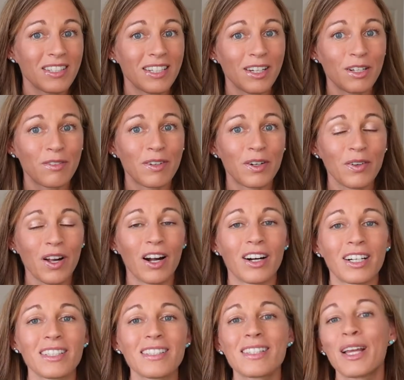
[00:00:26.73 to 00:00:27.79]
needle felt
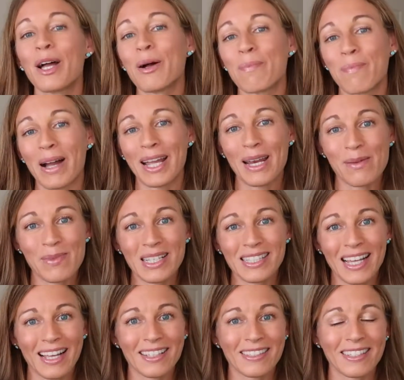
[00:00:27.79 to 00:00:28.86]
cost? My name is
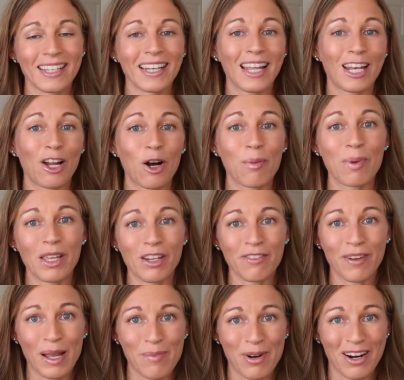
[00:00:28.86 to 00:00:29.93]
Iceland and I'll be your
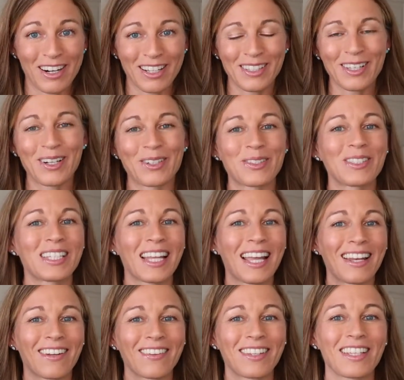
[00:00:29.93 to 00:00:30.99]
fiber artist host,
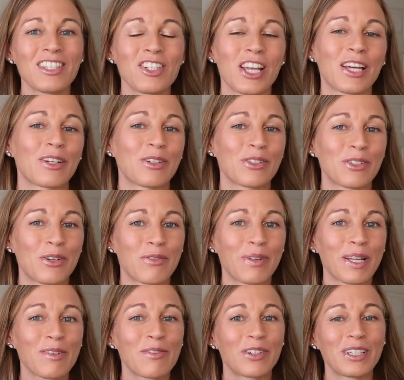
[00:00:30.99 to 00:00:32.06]
and on this channel,
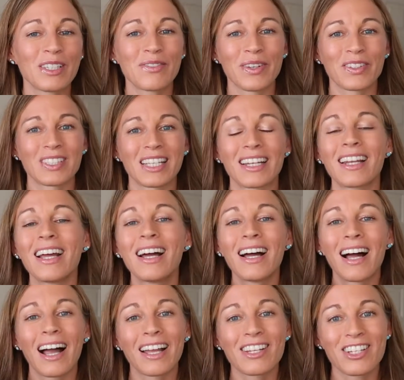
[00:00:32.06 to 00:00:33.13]
Snowflake Forest Felting,
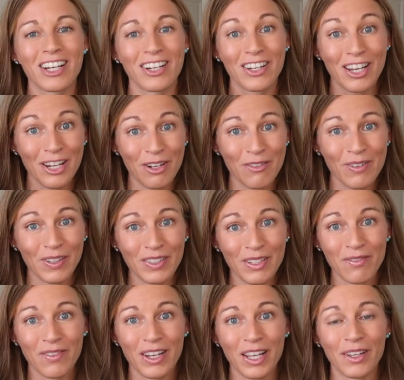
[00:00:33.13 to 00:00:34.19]
I share needle
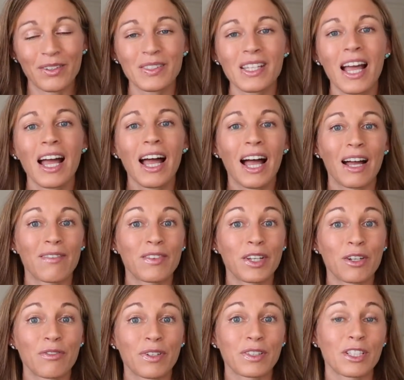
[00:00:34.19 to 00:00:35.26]
felting videos, have
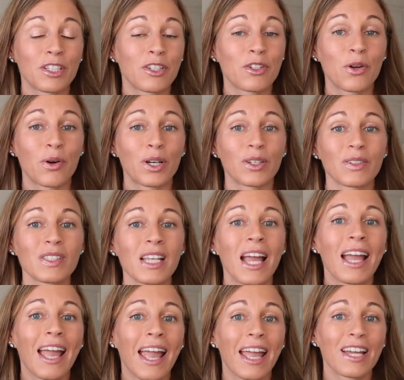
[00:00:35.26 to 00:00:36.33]
needle felting tutorials,
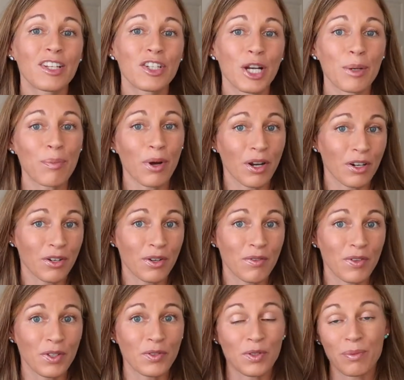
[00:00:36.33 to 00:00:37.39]
and share product
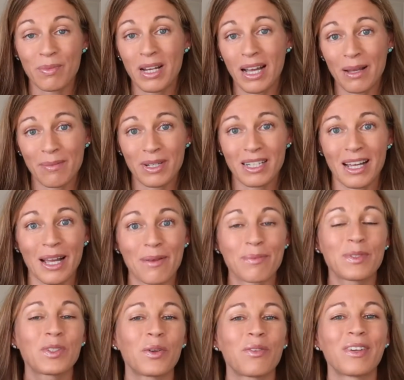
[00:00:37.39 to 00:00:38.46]
reviews from time to time.
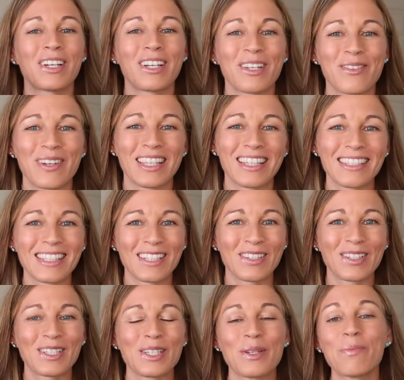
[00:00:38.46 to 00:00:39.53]
So if you're new and this
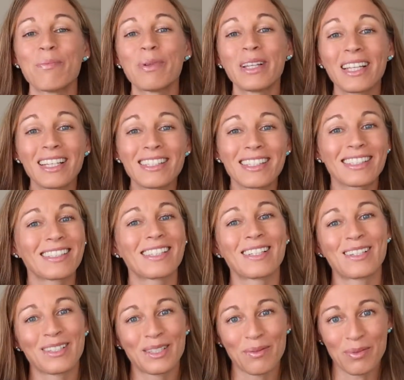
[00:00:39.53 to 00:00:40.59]
interests you, please
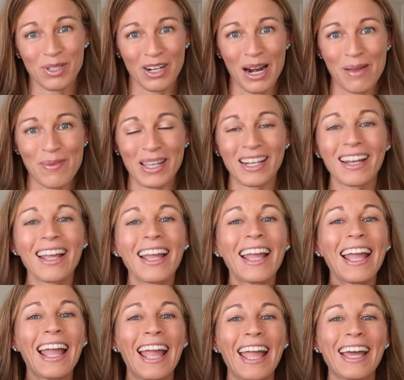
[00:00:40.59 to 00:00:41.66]
consider subscribing.
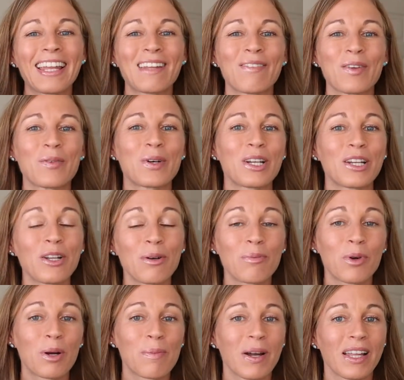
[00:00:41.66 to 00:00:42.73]
And if you want to know
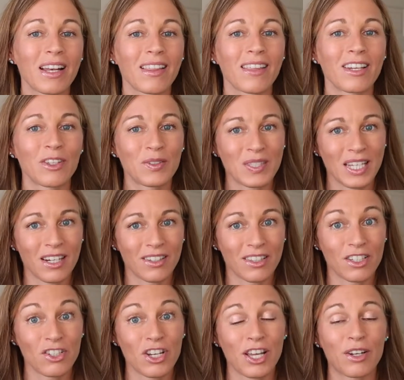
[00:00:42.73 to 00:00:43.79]
more about anything you see here on
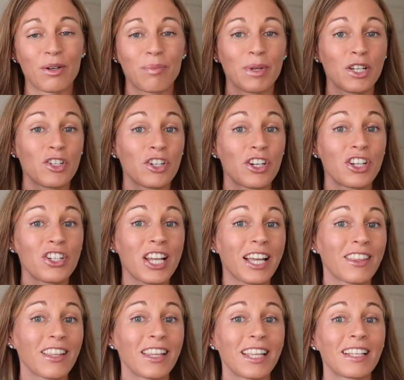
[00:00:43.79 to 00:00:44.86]
this channel, be sure and
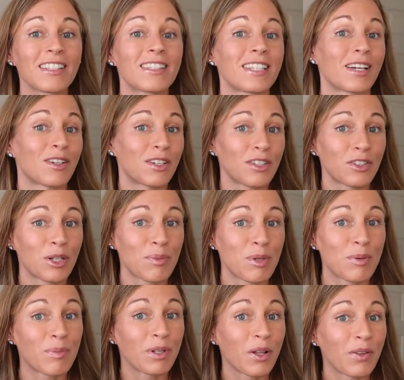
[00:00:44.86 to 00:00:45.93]
check the links down in the
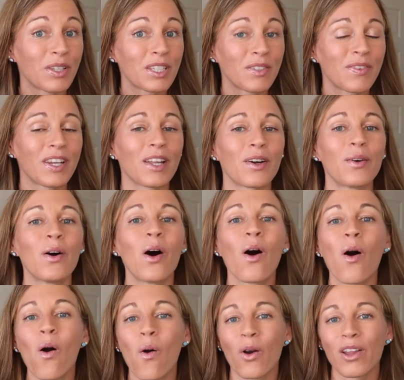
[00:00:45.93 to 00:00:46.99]
description below this video
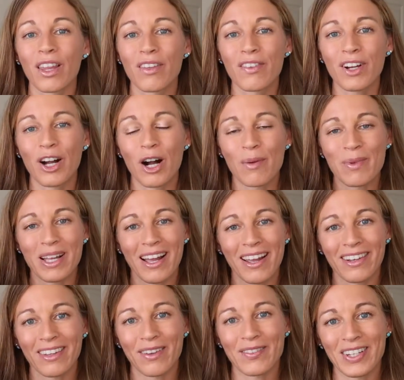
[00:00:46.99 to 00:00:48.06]
or leave a comment.
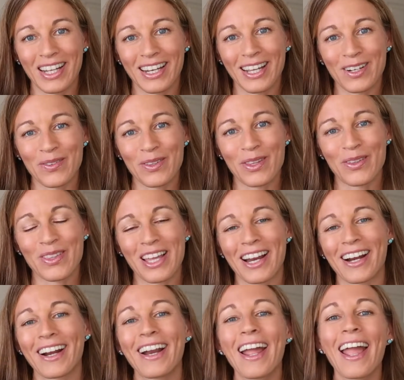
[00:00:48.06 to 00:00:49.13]
I'd love to connect with you
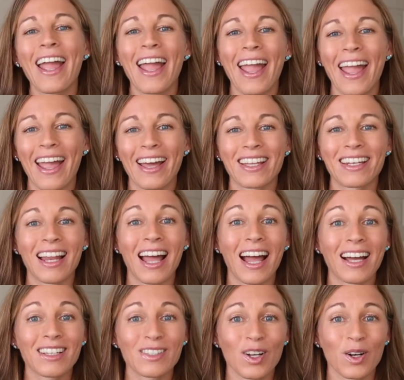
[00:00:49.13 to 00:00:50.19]
there. And
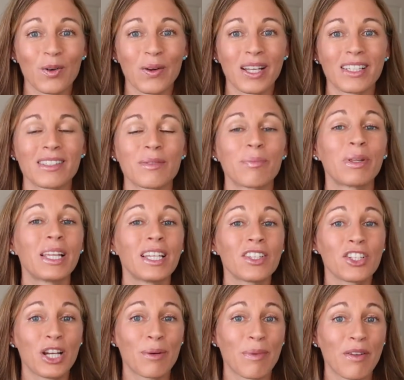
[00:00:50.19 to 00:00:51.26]
as always, please
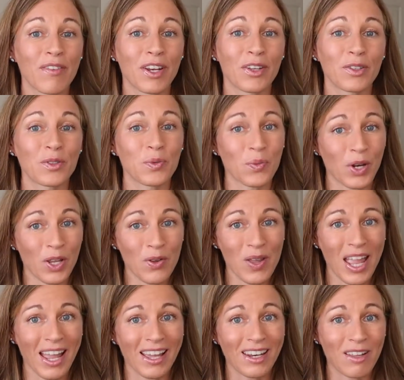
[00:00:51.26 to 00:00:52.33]
share my videos where you
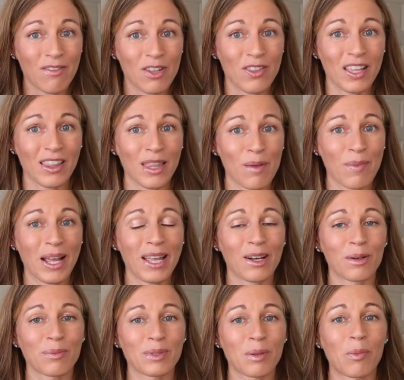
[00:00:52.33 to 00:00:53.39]
can if you think they might
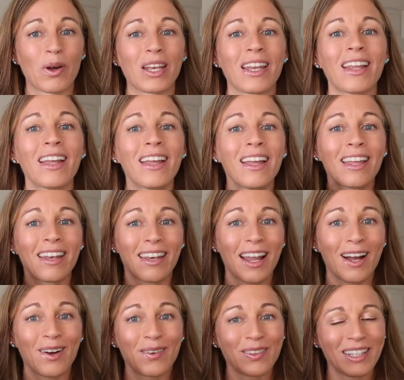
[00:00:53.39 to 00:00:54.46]
help someone.
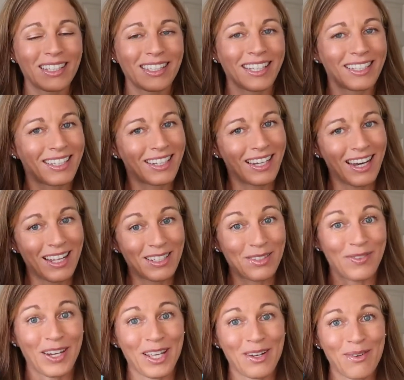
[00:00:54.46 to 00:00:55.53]
Now let's get to today's
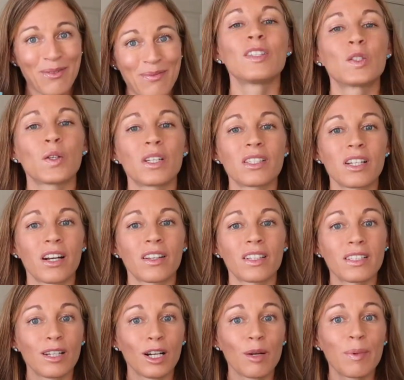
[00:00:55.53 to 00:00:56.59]
video. So to start,
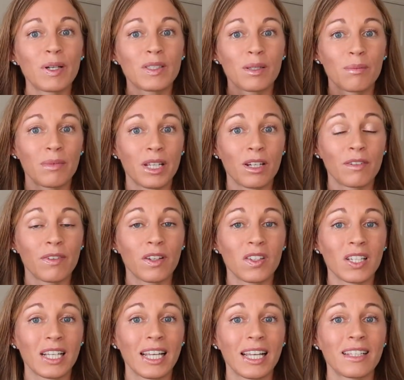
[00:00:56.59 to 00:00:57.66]
let's talk about some needle
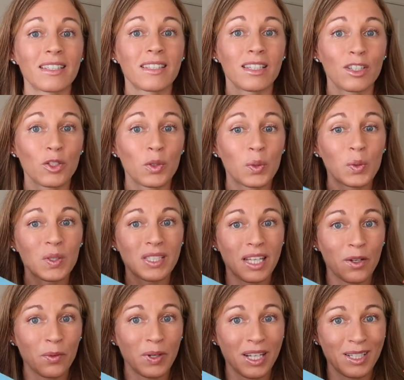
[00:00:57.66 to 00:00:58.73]
felting kits, the tools,
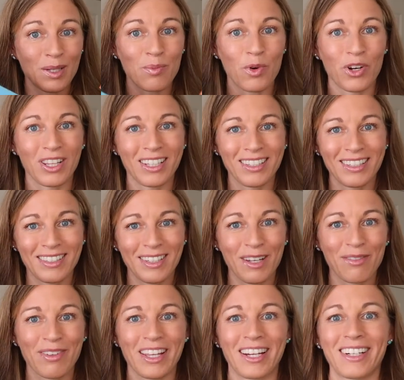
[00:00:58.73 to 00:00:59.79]
and we'll get to more of this
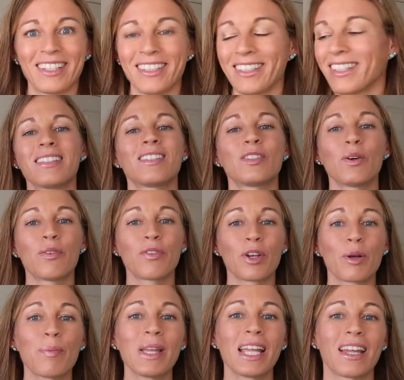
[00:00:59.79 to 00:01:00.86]
stuff here. So if you're
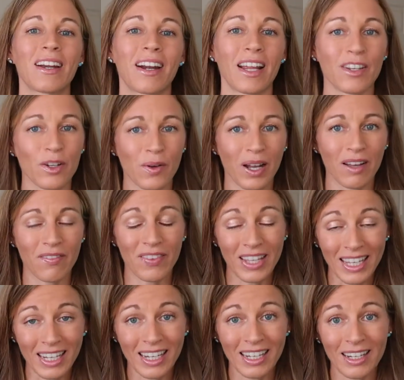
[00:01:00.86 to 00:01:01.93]
a beginner and don't have
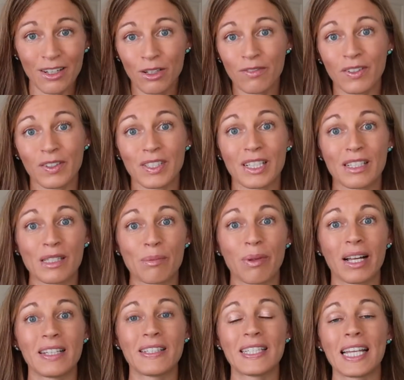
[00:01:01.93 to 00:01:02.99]
any needle felting
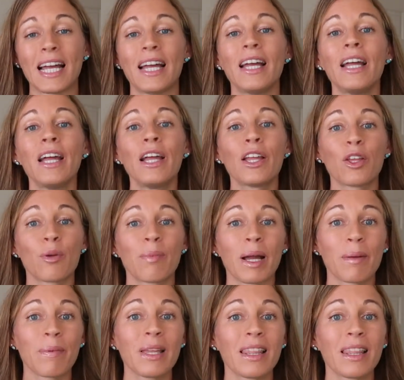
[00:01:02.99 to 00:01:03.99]
supplies yet, you might be